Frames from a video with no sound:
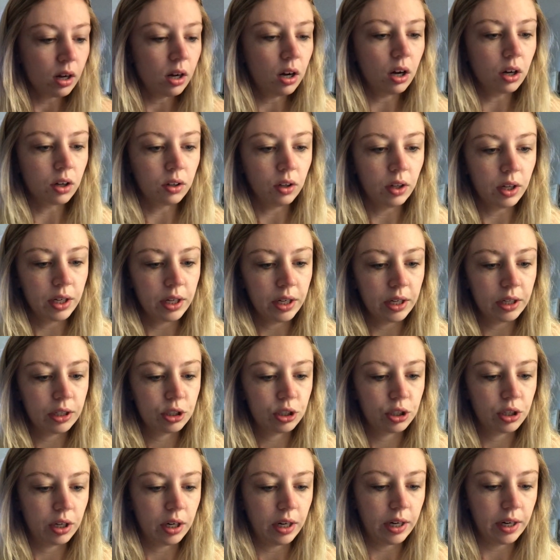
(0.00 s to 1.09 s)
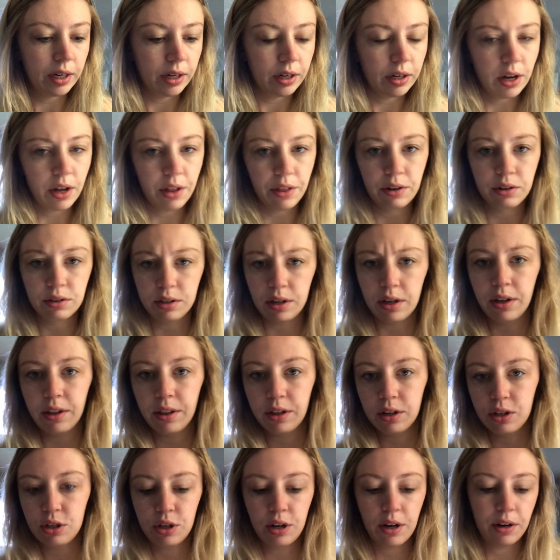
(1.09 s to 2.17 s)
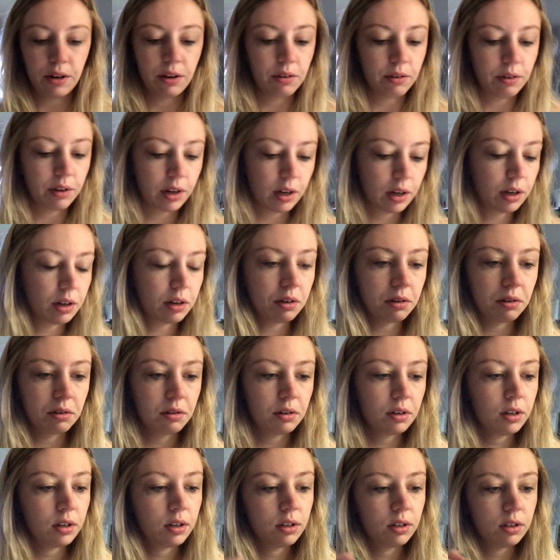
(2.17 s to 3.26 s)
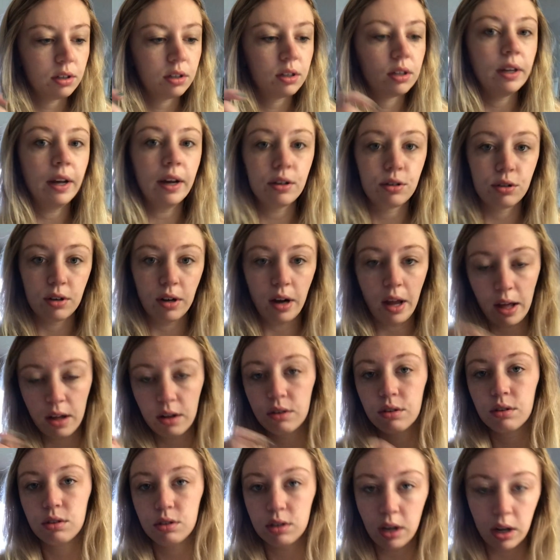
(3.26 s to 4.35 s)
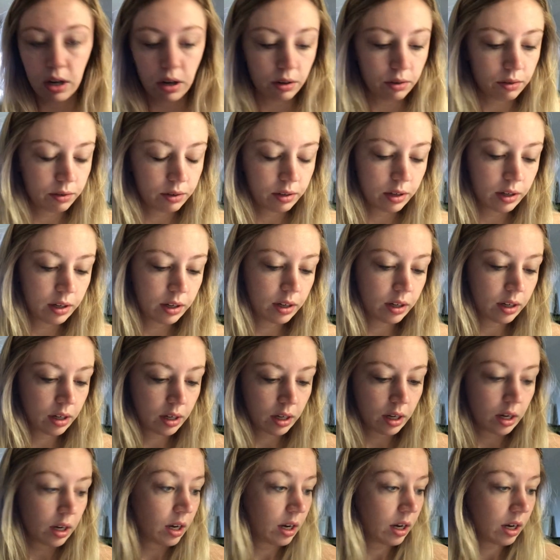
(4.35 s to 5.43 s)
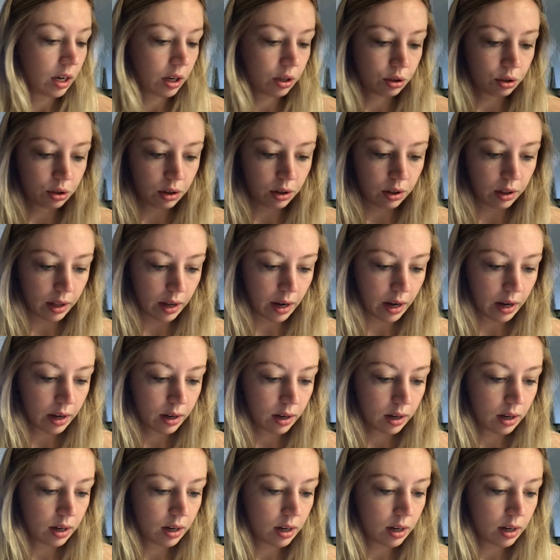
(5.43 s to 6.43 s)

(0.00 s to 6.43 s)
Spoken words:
a glitch and other sale that she had going on yesterday. So I'll show you that.